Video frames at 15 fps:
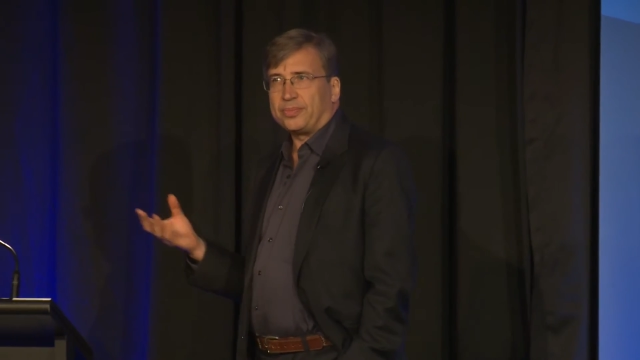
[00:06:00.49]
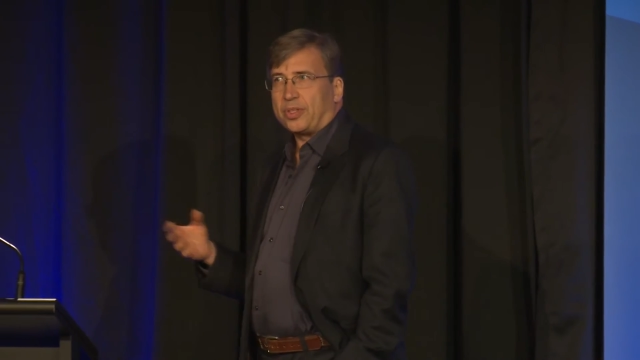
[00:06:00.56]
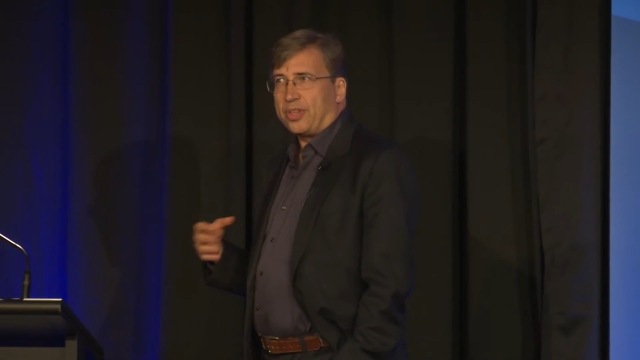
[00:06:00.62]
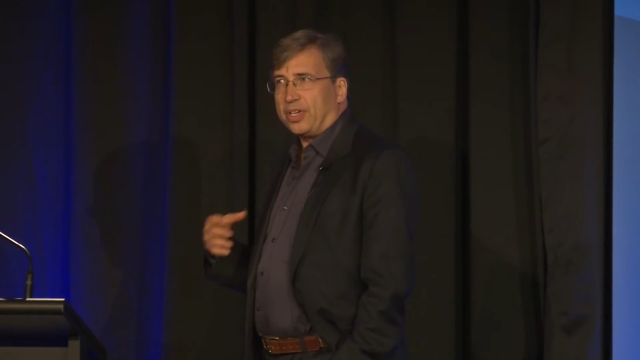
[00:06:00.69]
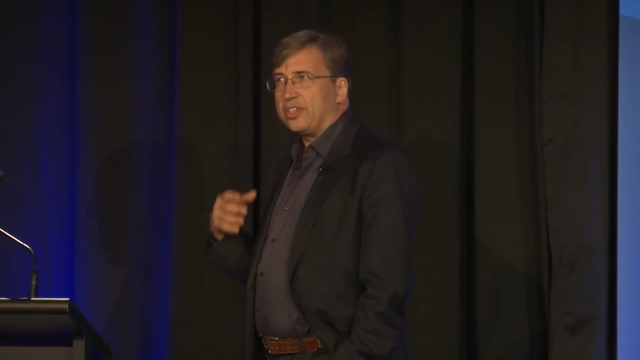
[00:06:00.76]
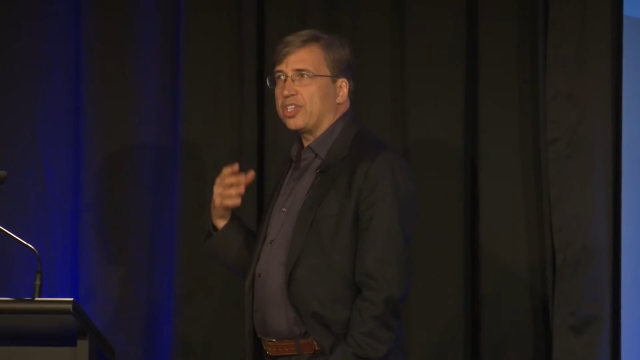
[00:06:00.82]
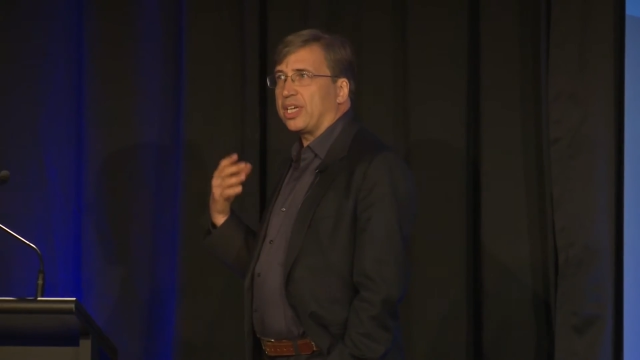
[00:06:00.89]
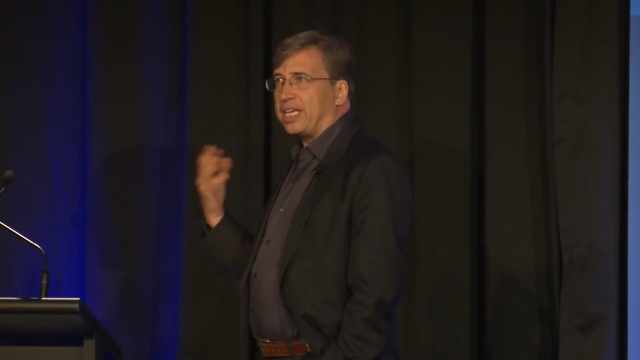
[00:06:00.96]

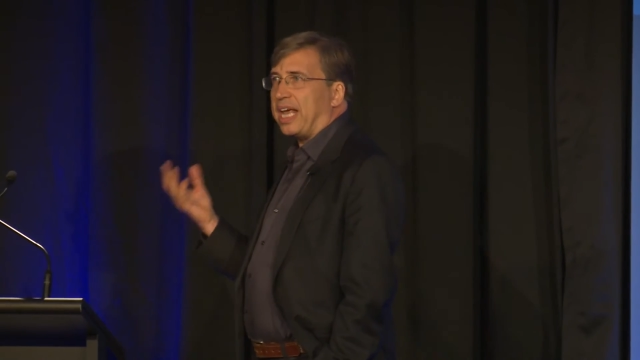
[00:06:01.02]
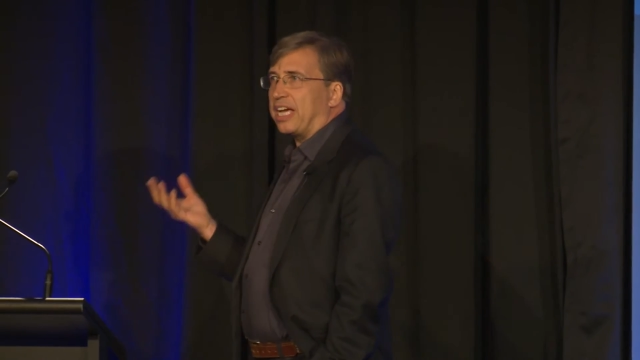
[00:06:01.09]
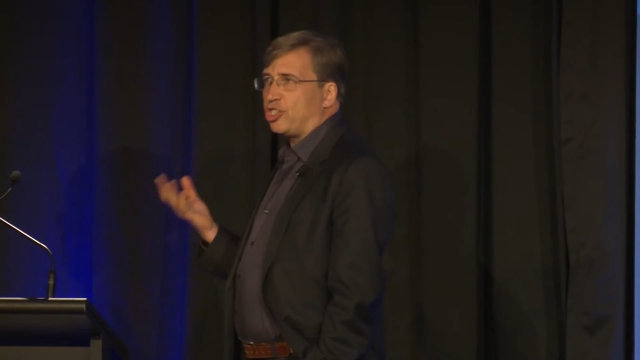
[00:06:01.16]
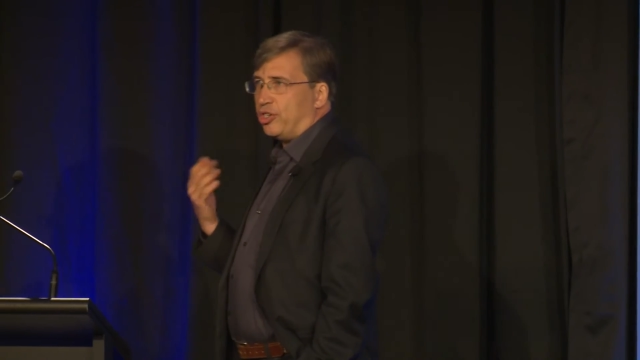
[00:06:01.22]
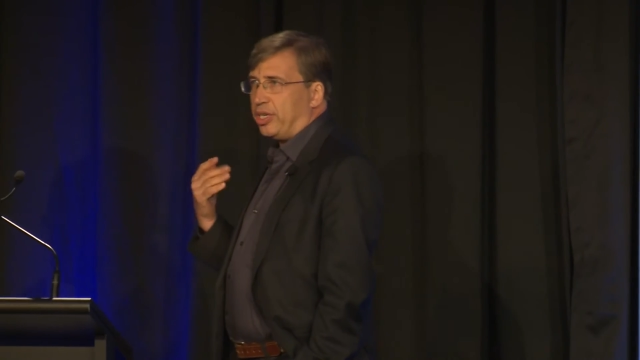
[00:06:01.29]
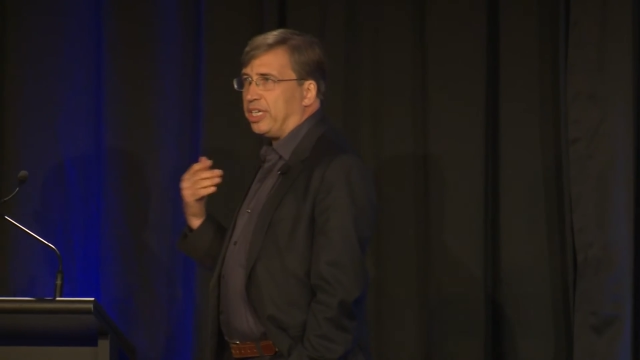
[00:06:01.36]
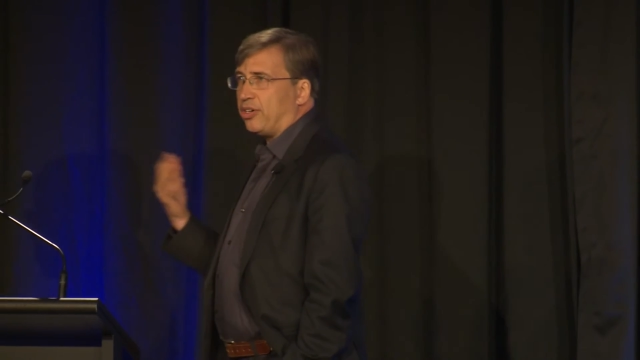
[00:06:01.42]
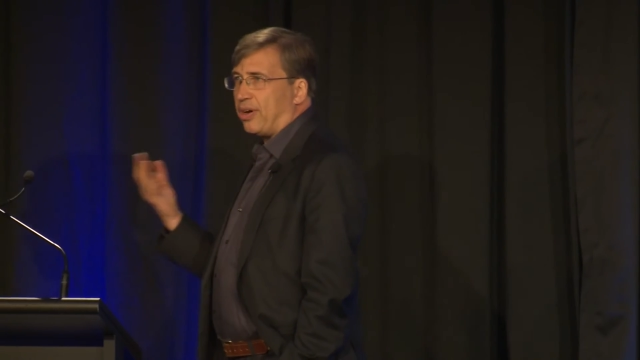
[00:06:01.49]
Things that can
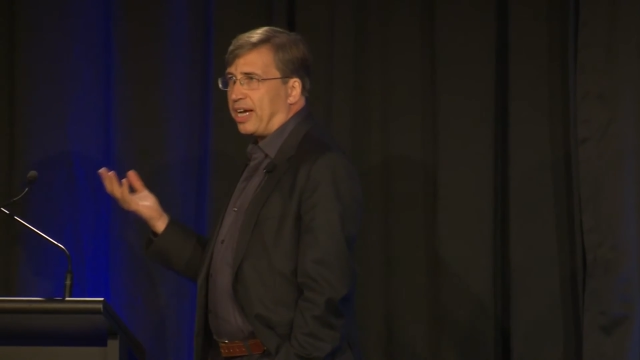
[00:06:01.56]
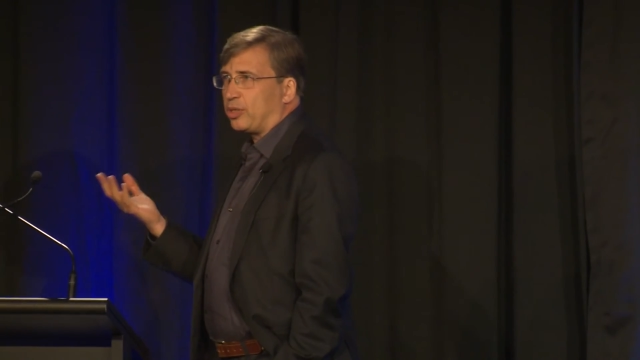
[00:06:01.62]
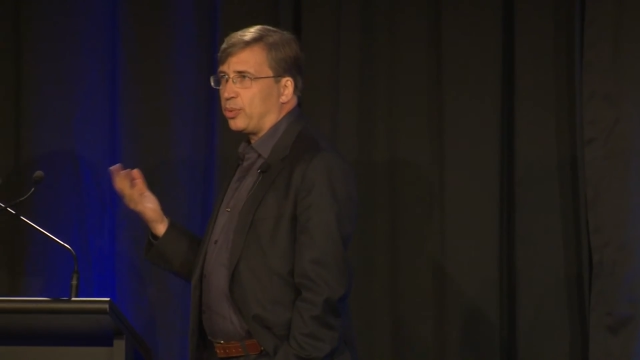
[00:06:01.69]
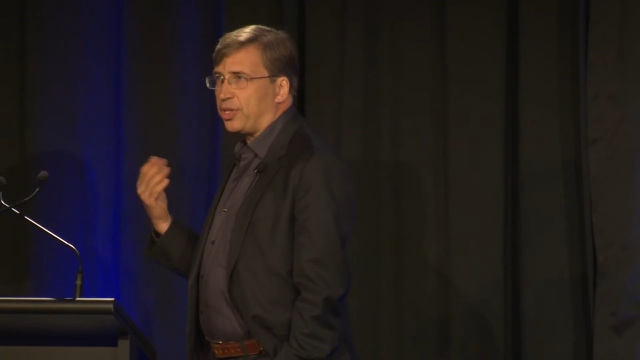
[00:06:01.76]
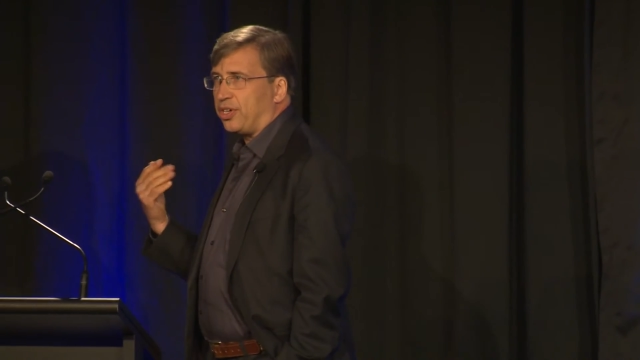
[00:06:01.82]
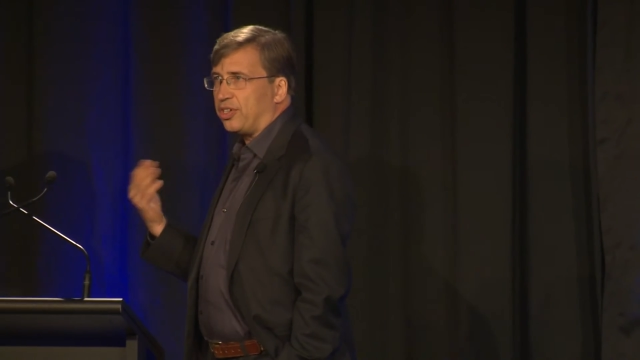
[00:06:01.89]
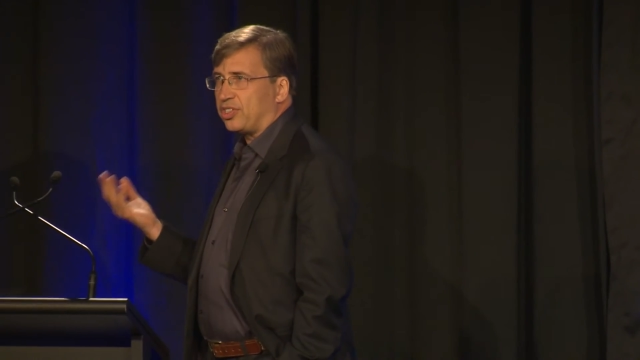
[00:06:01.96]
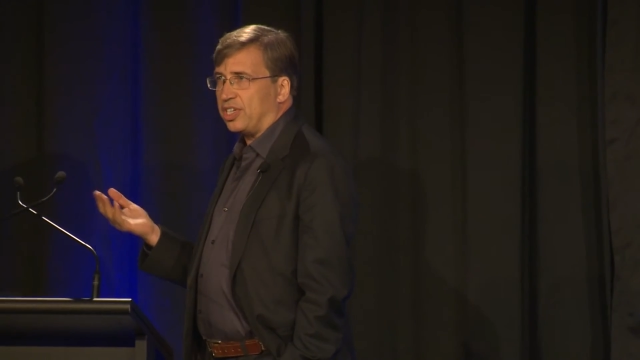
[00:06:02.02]
actually interact
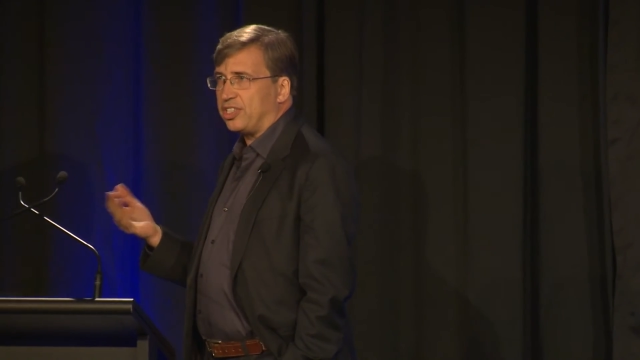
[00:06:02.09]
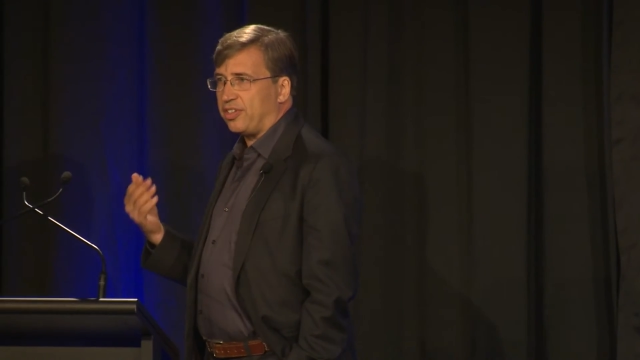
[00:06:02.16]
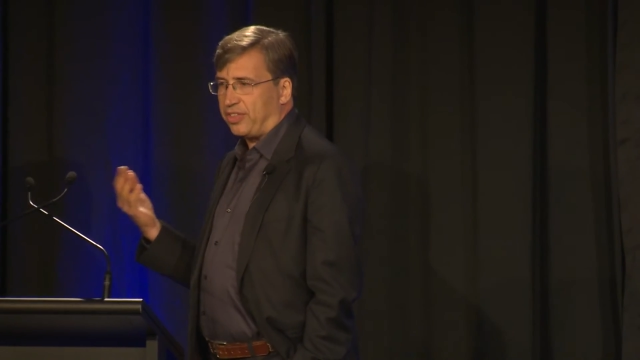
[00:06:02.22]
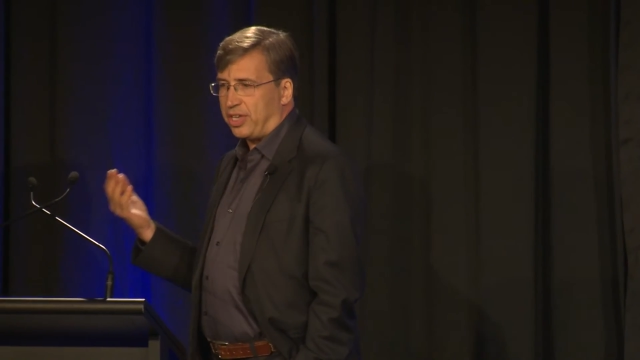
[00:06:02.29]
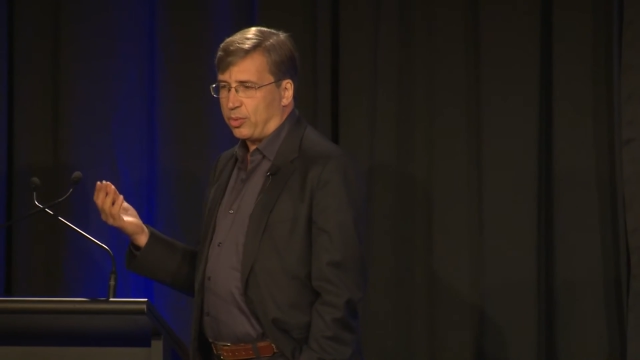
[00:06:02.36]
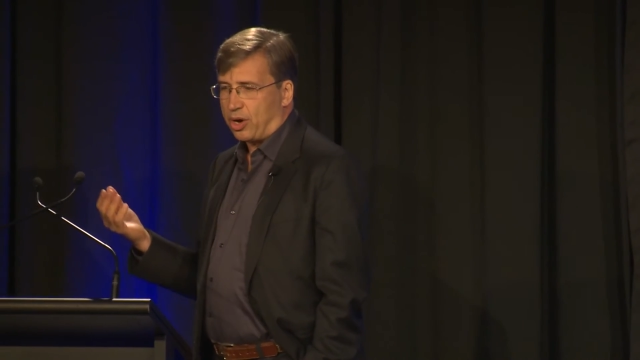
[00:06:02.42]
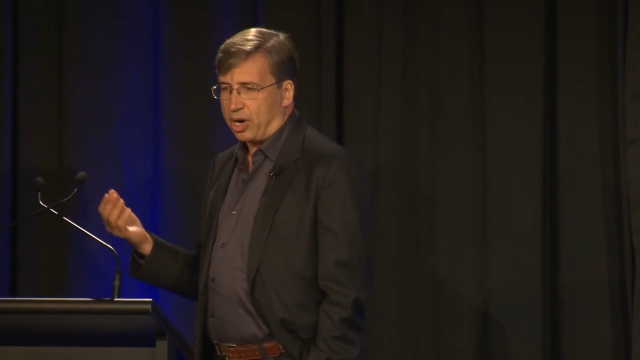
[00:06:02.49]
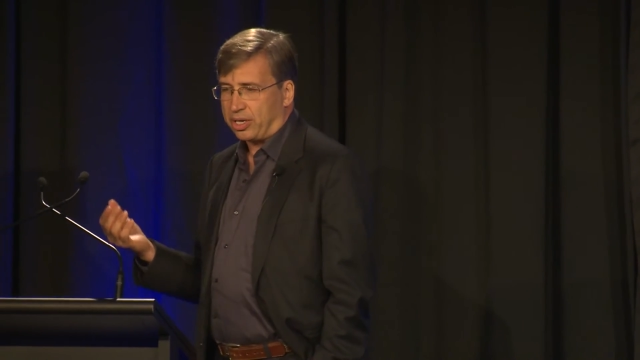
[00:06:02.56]
with us as if
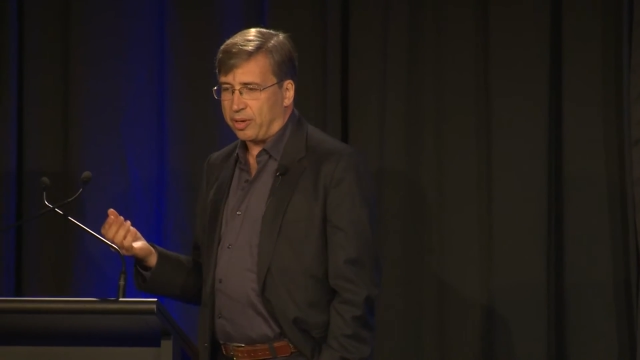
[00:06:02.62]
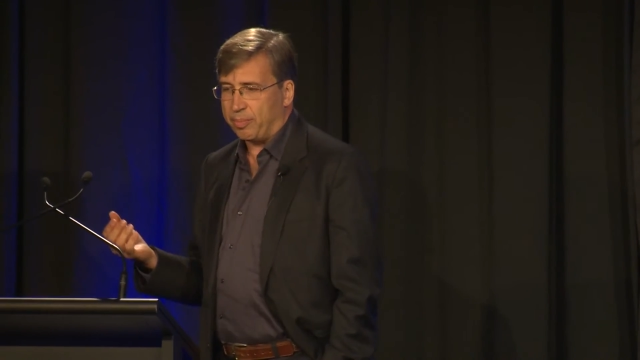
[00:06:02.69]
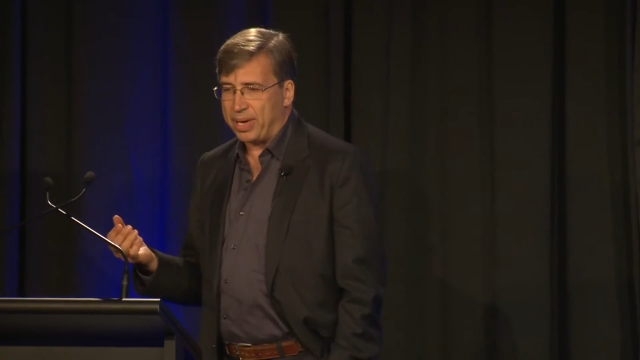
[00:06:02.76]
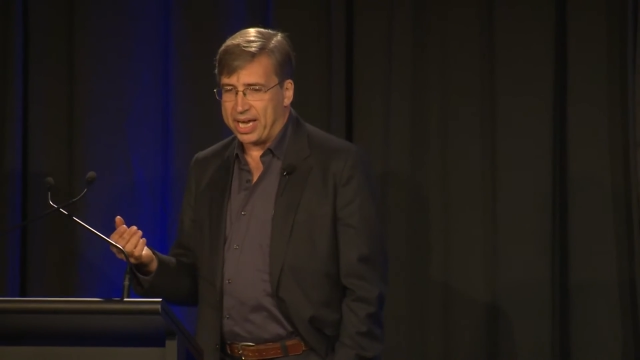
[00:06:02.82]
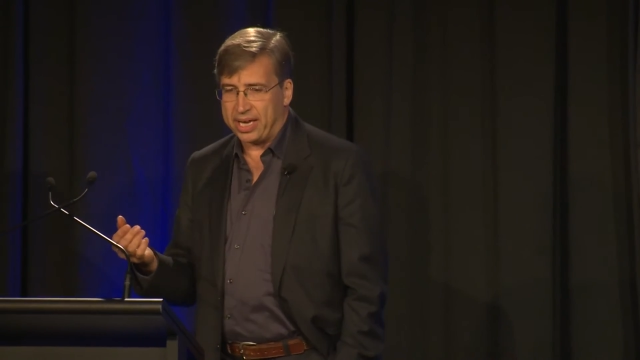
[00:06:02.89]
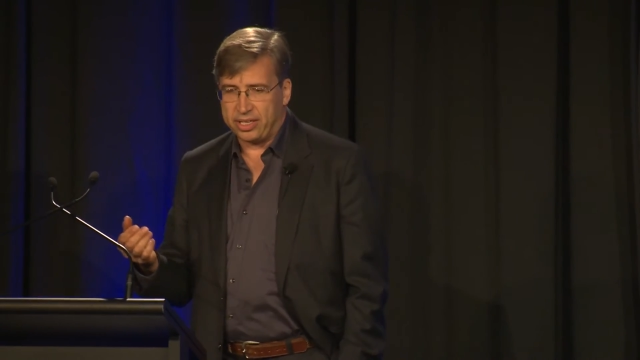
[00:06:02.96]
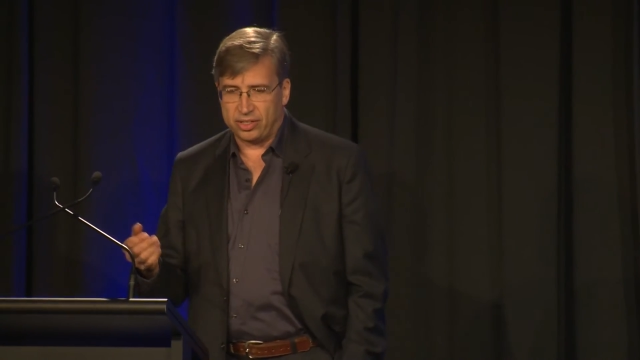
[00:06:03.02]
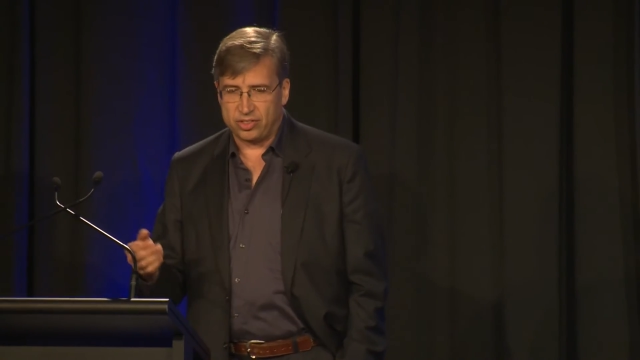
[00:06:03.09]
they were our
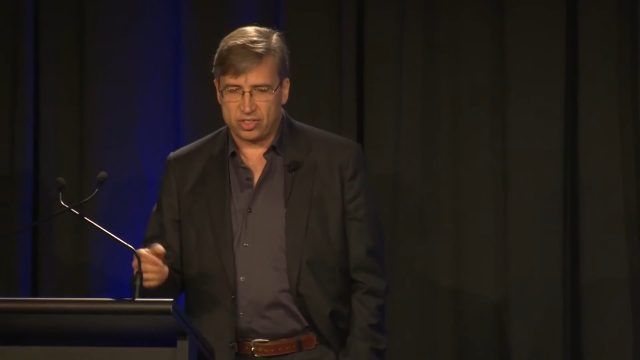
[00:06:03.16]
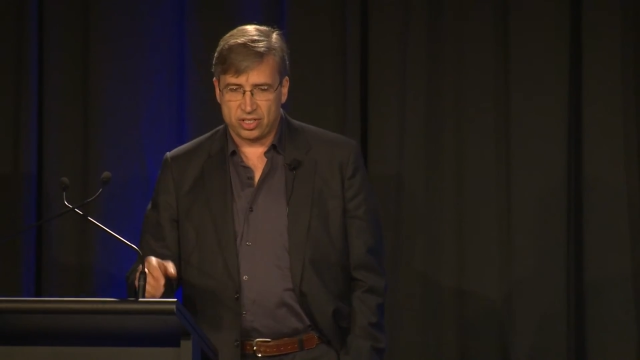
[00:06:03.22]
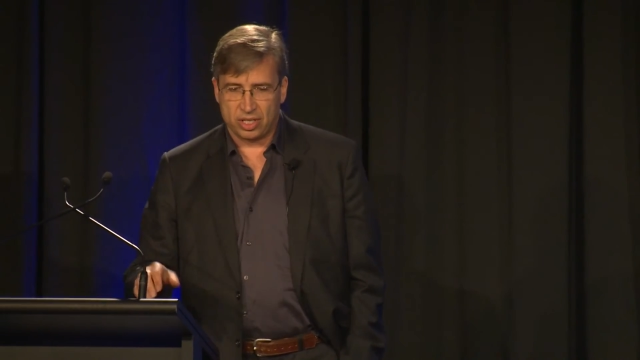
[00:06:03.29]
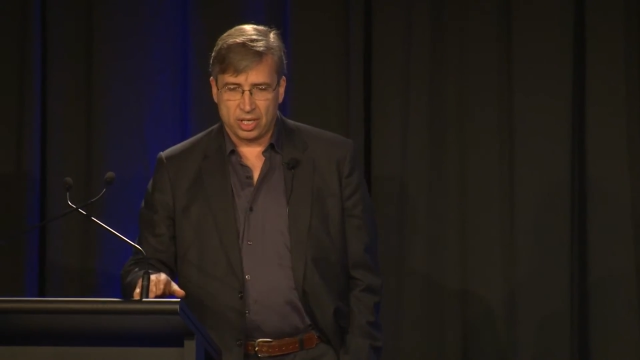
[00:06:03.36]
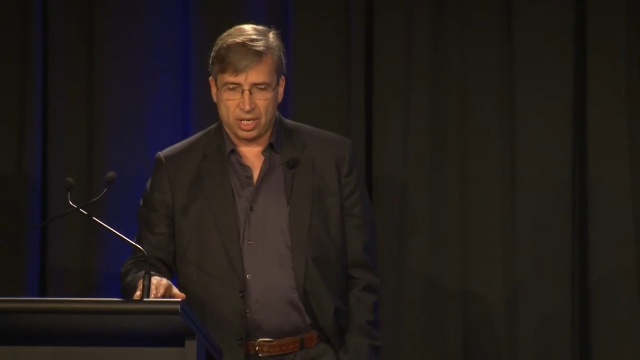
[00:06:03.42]
companions.